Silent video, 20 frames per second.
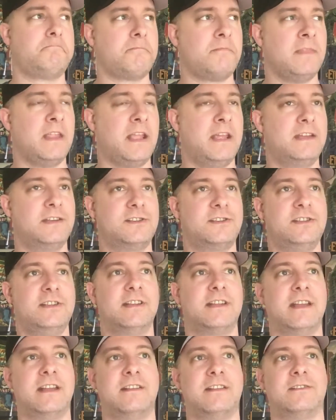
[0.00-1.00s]
And she
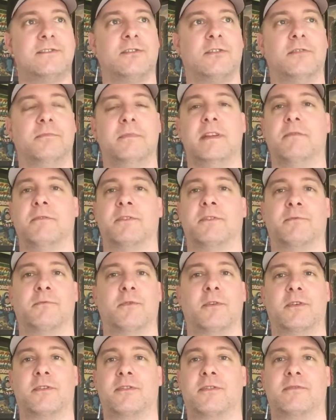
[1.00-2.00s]
again told me it was
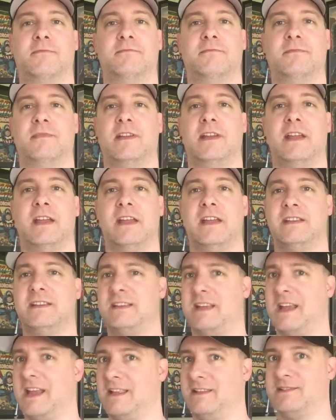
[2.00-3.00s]
worth
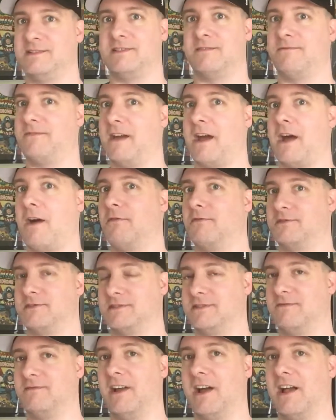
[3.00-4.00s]
tens of thousands
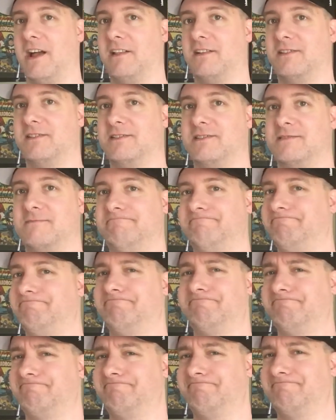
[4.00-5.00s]
of dollars.
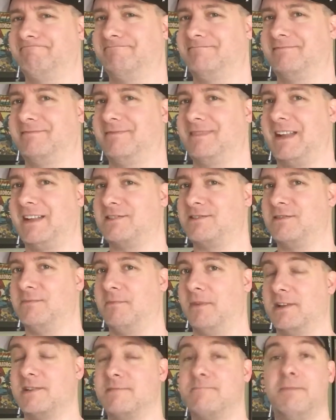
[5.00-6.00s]
Not so
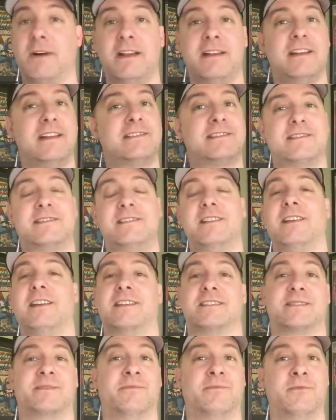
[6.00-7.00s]
much. But it's still
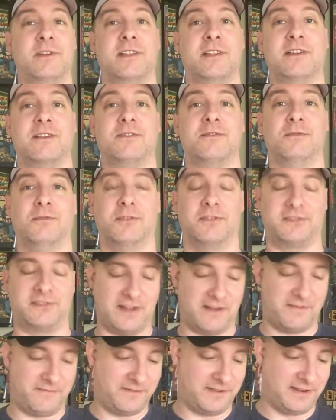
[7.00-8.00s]
got some really cool
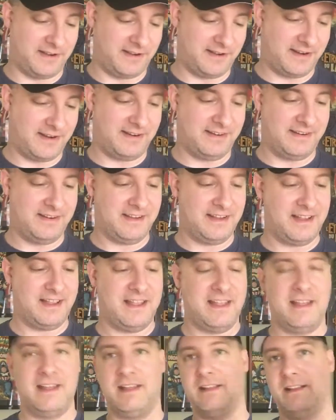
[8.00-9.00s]
stuff in here.
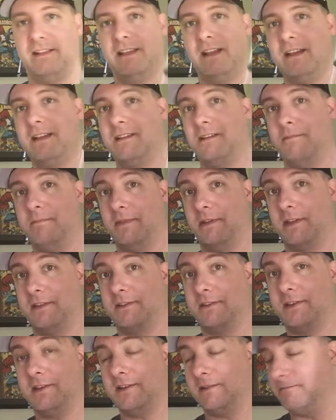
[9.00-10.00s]
Like Billy the
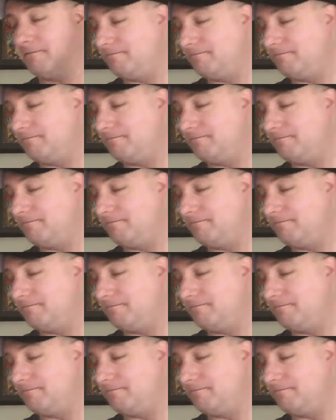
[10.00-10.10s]
Kid.